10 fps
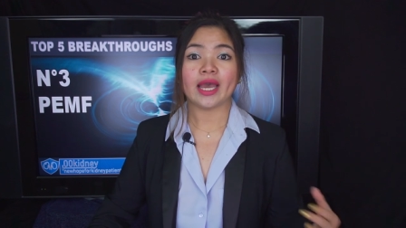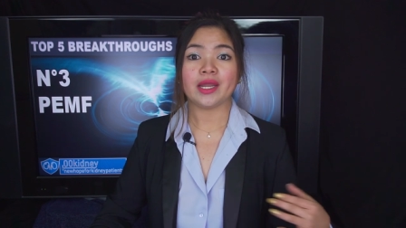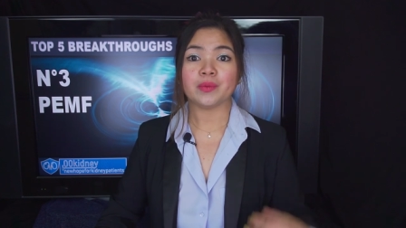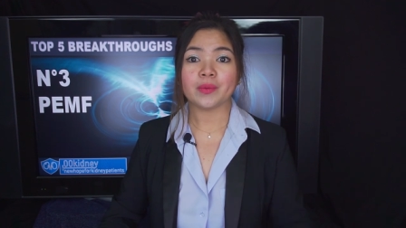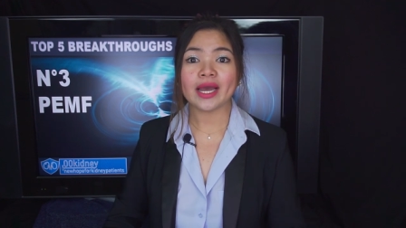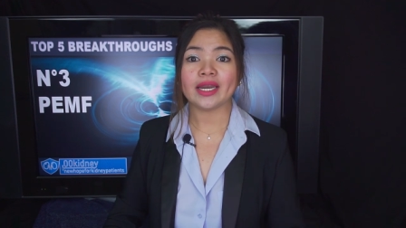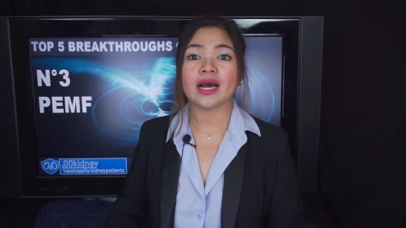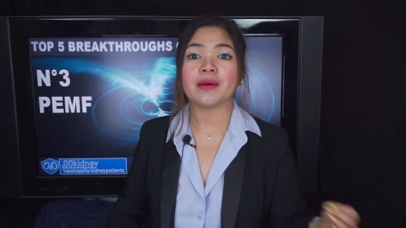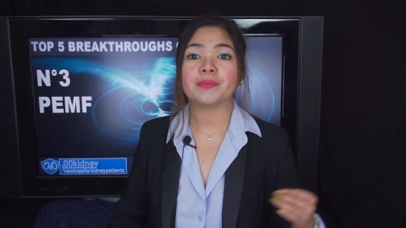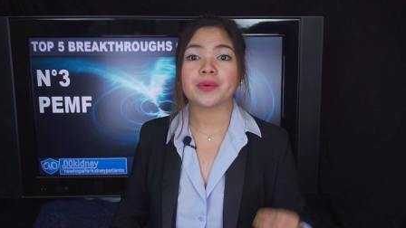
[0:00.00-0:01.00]
and when
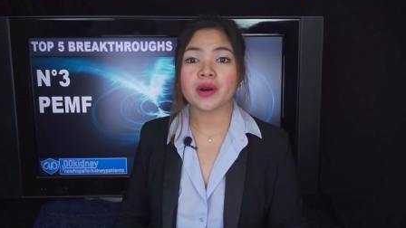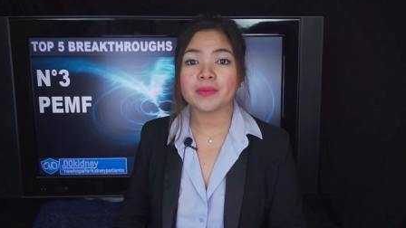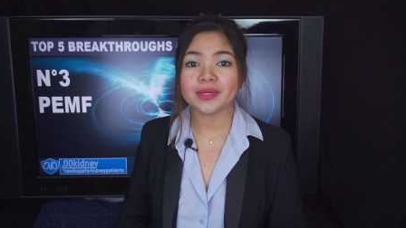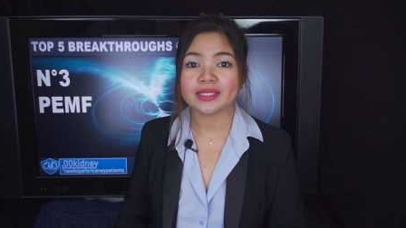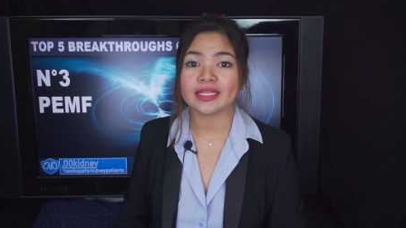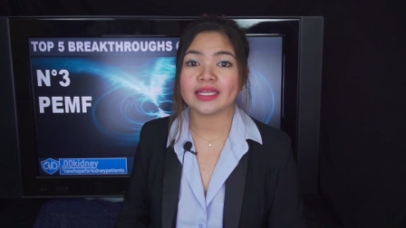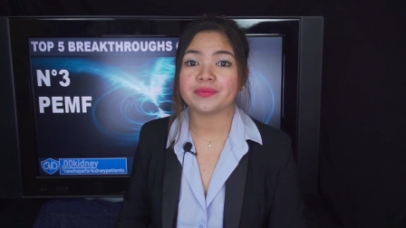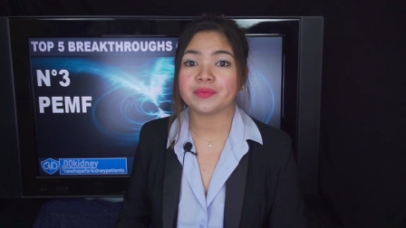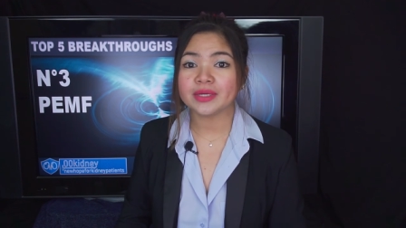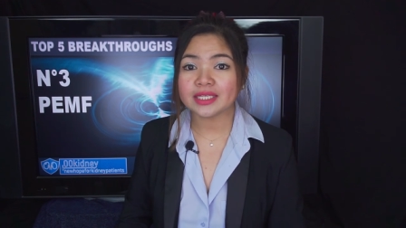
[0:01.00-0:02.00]
appropriately
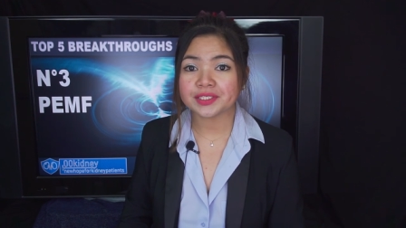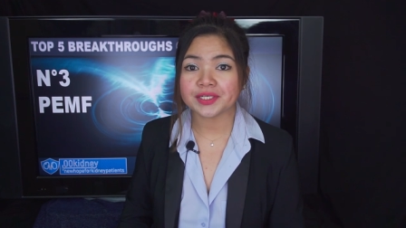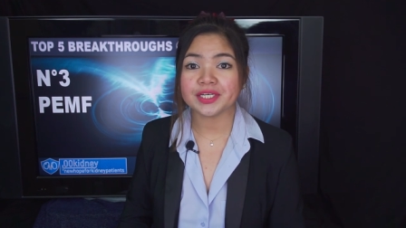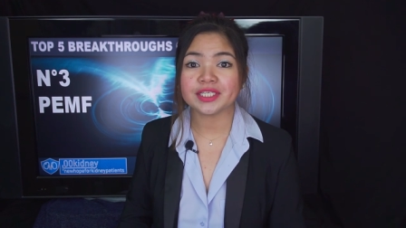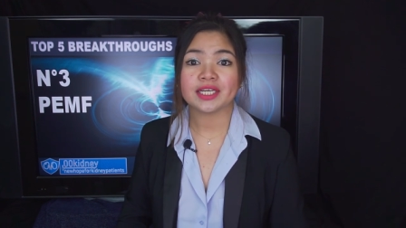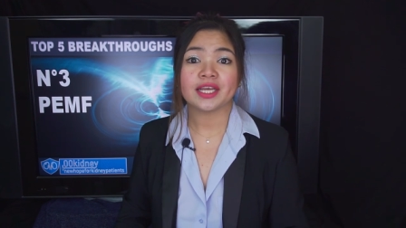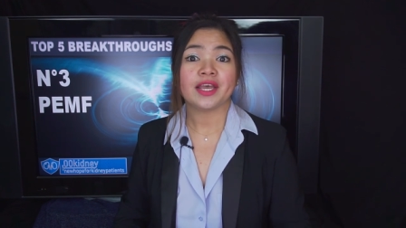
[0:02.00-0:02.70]
researched,